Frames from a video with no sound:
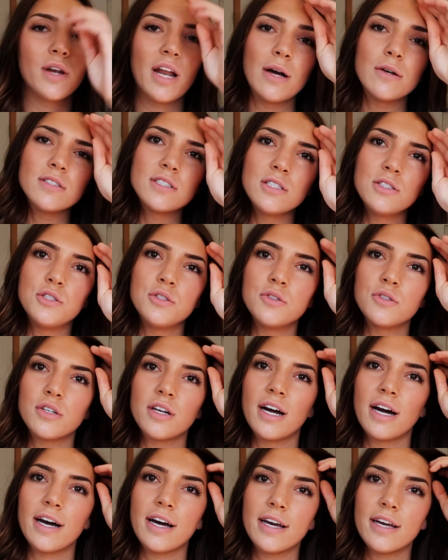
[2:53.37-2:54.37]
when I was in junior
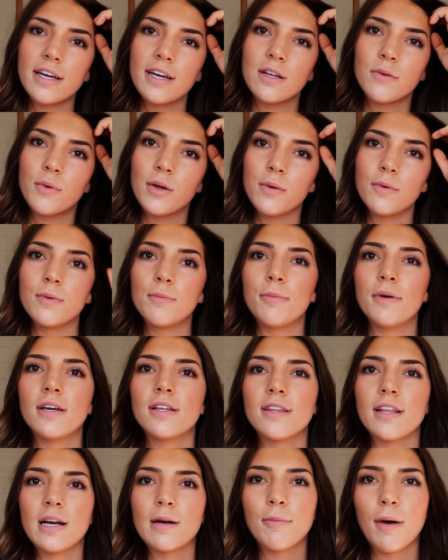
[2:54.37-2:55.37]
high and we would be in
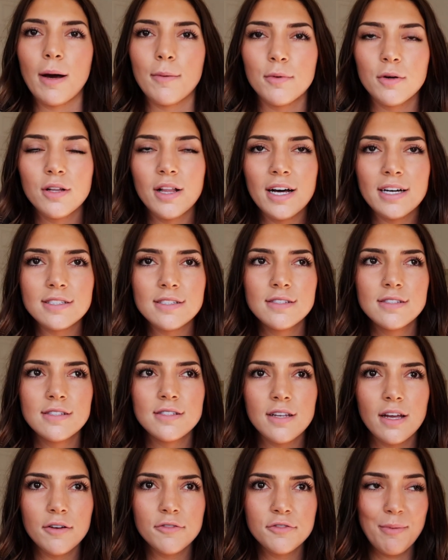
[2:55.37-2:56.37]
like Bible class and
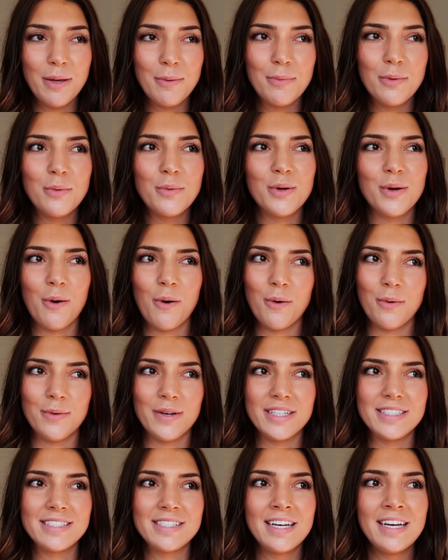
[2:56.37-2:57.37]
stuff, people would
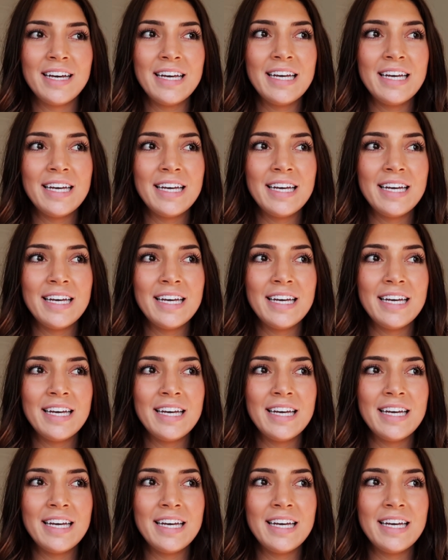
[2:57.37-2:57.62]
always